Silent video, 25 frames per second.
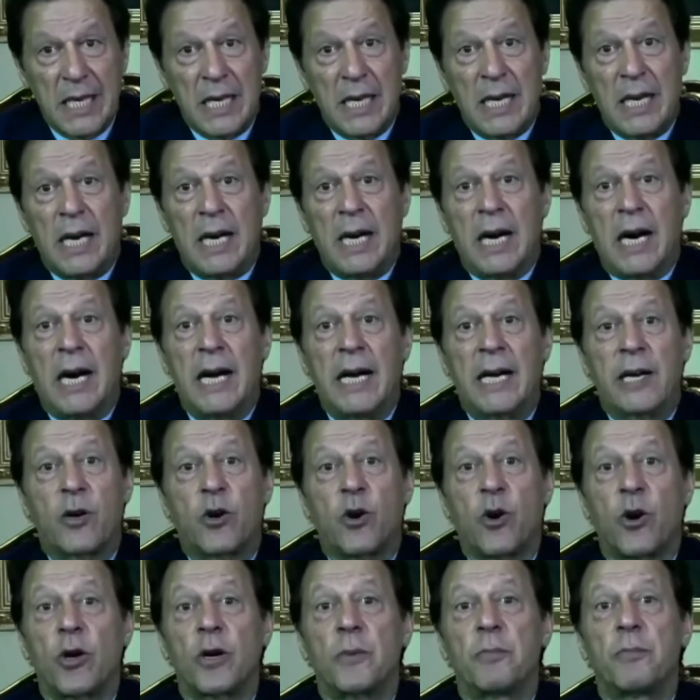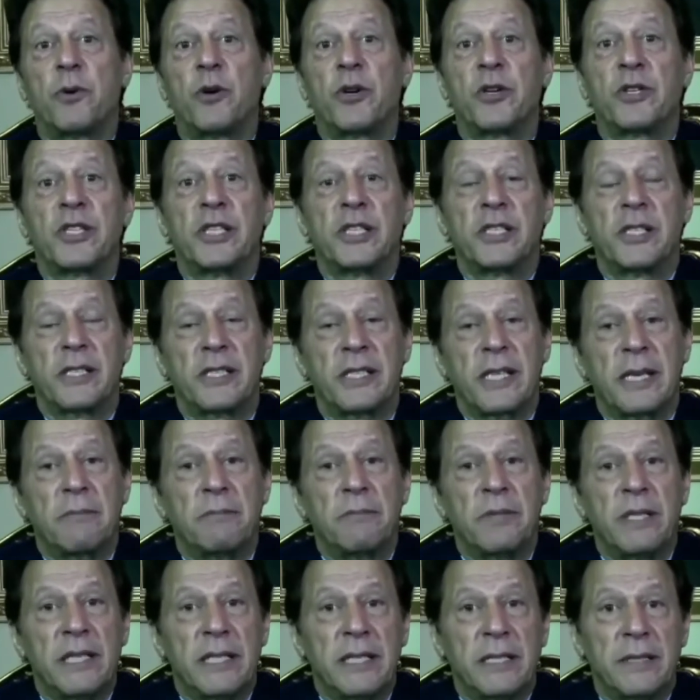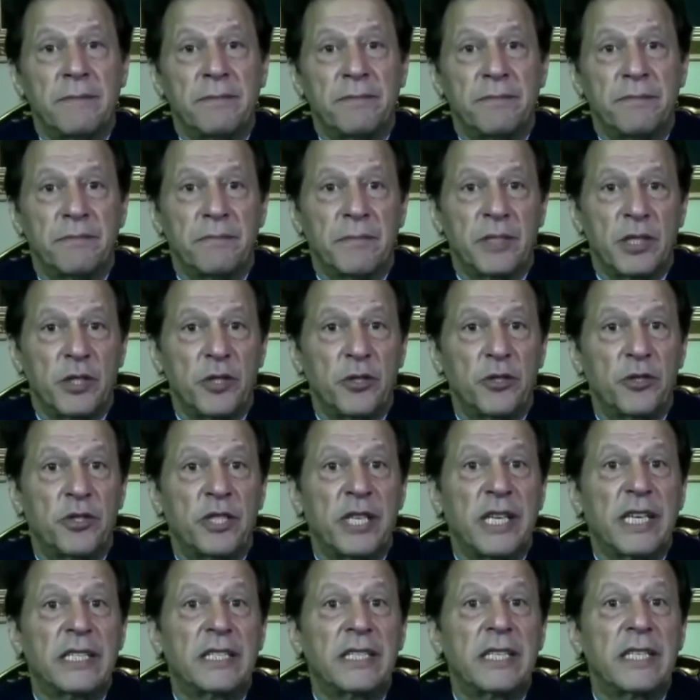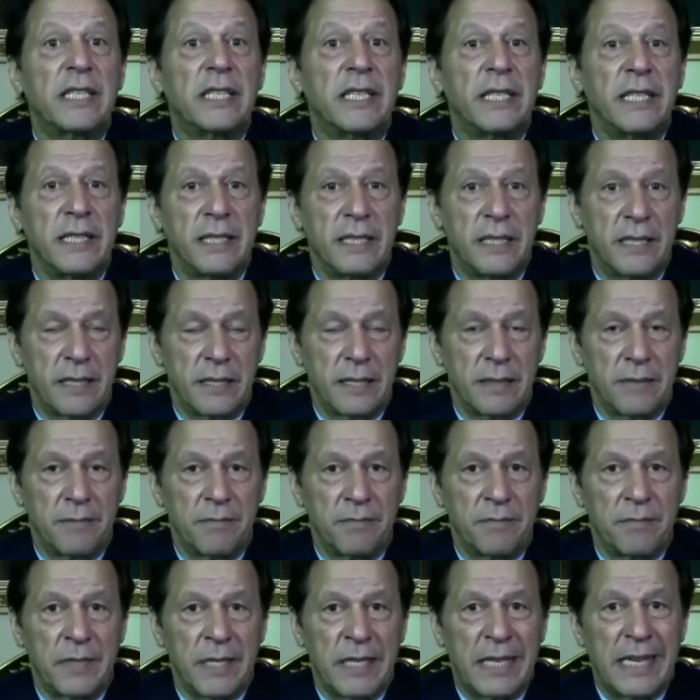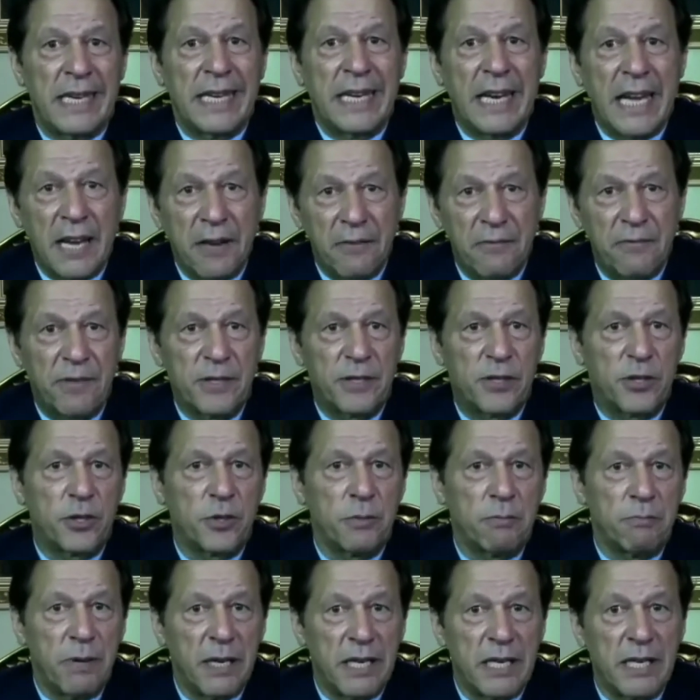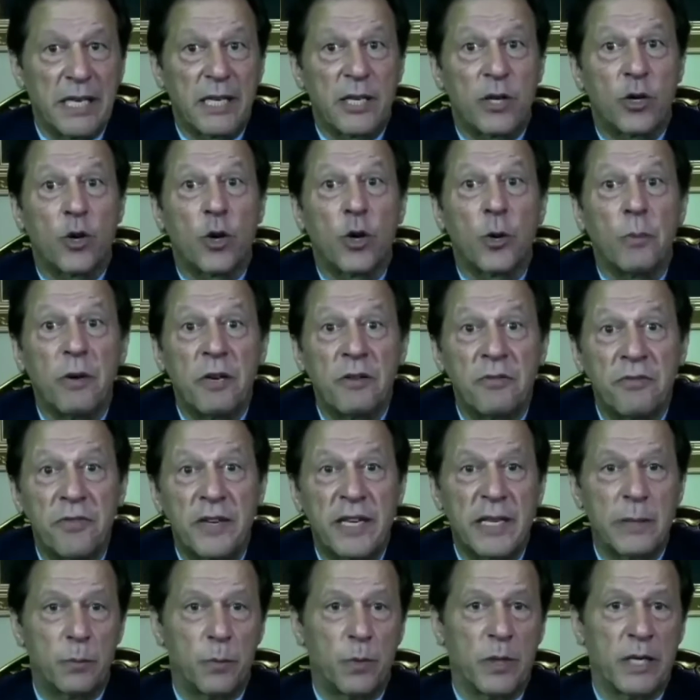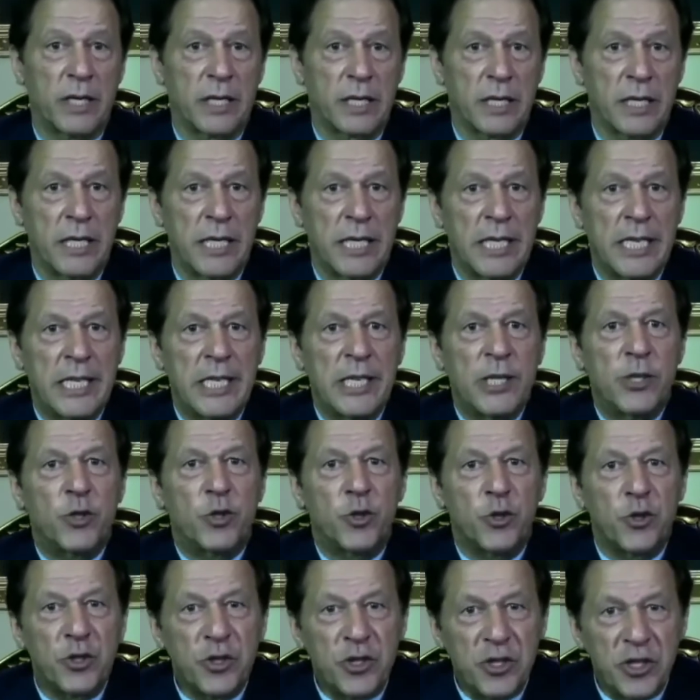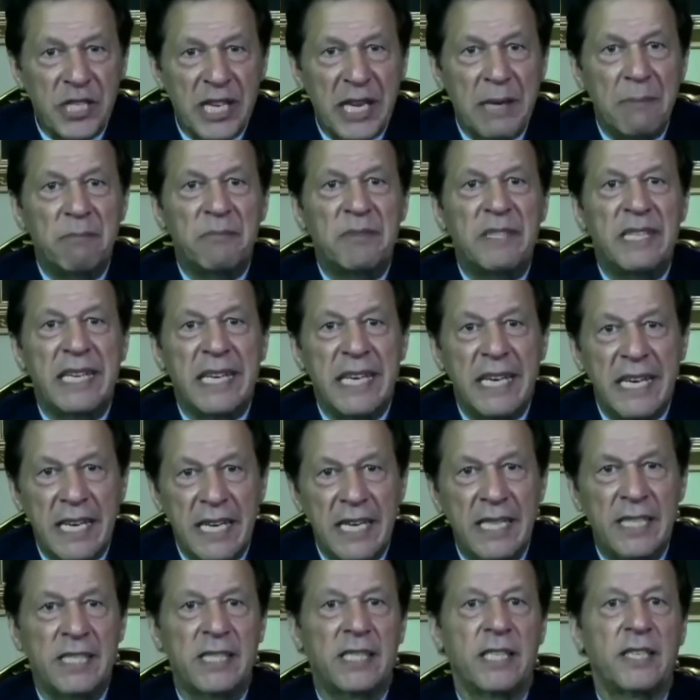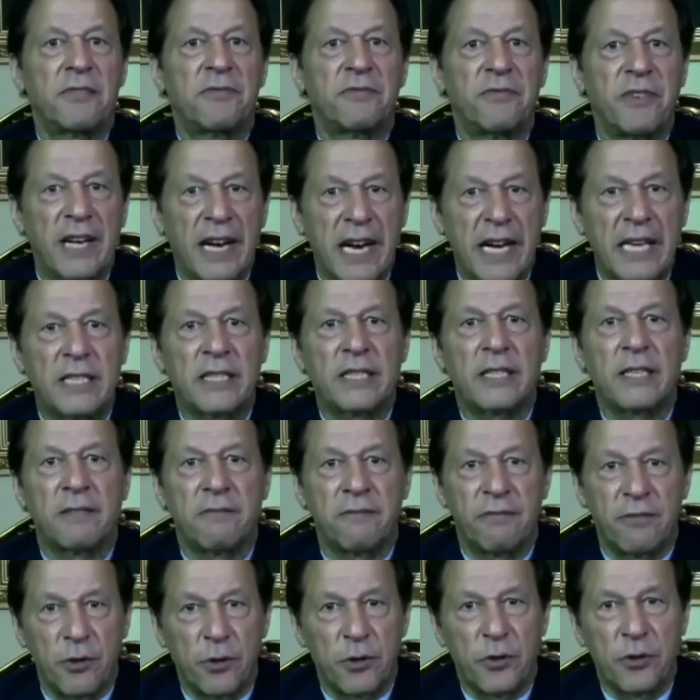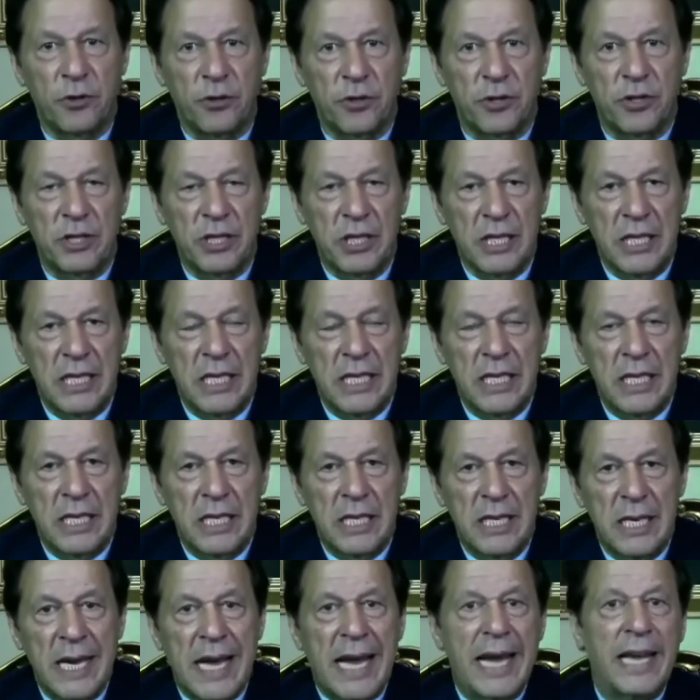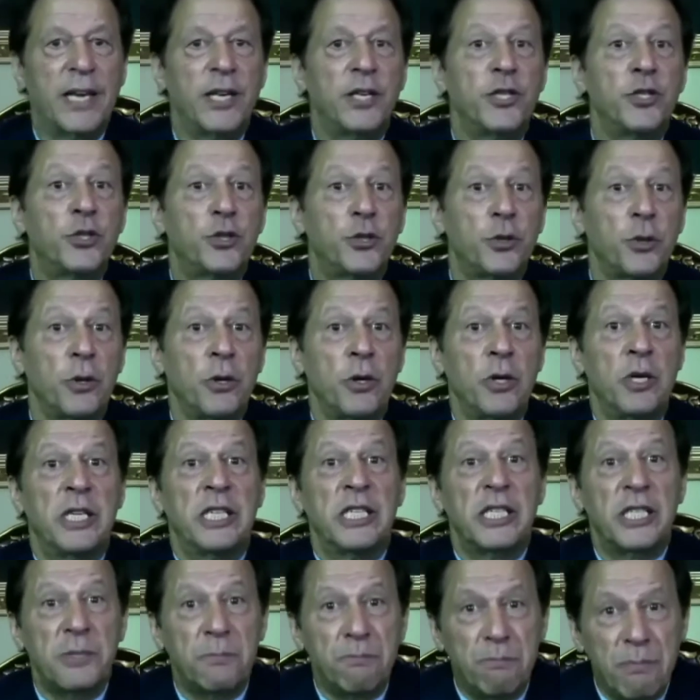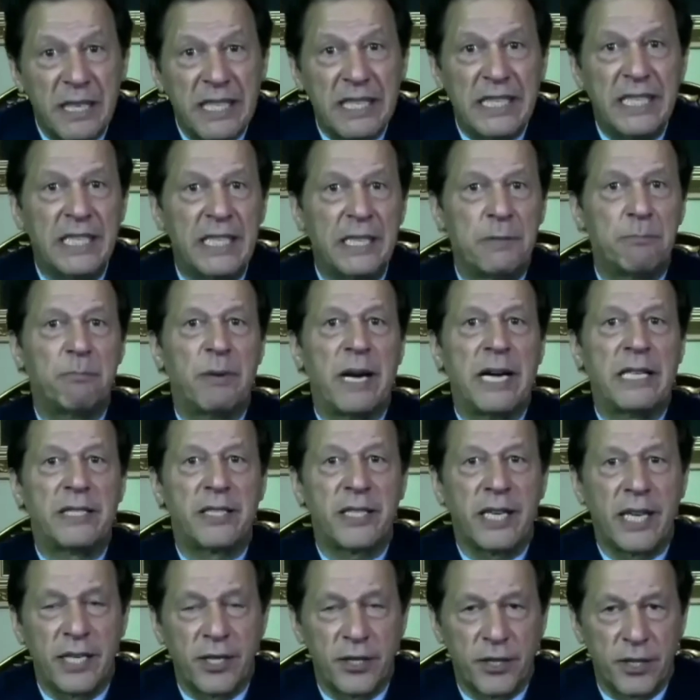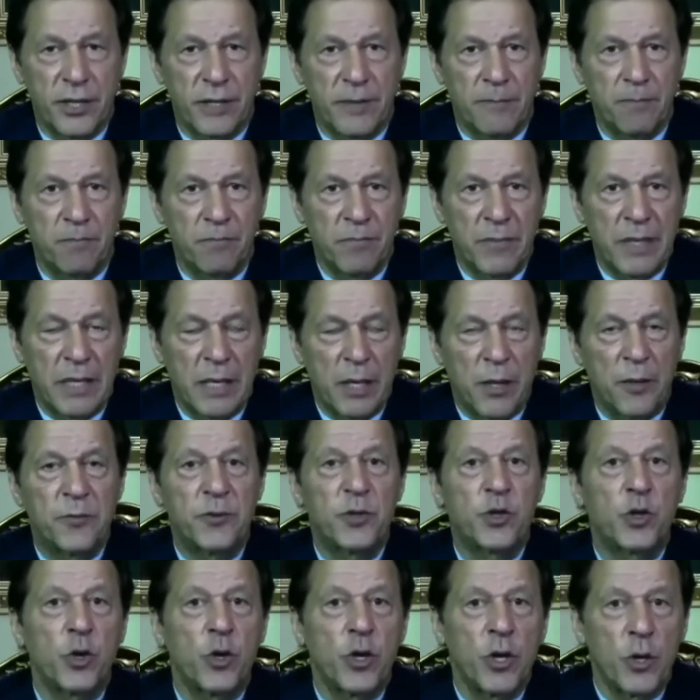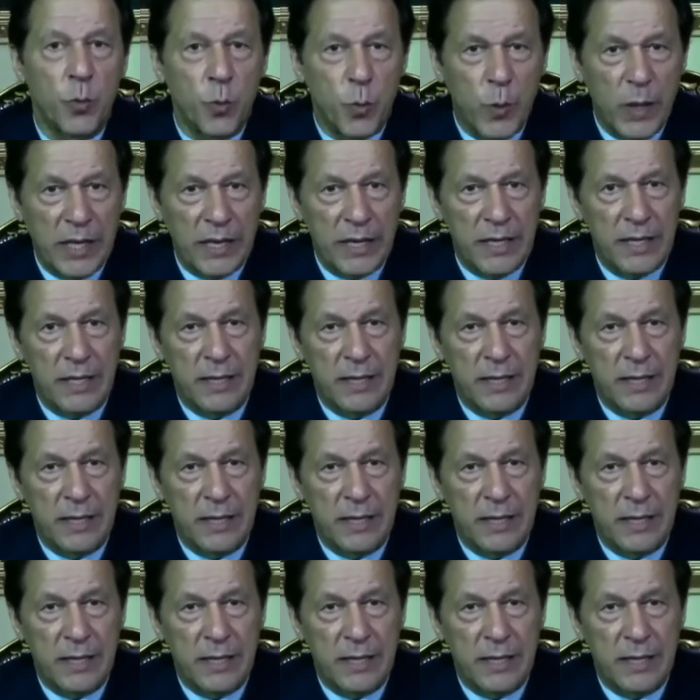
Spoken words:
I call upon this Assembly to take the lead in efforts to build a global framework to stem the illicit financial flows and ensure speedy repatriation of stolen wealth.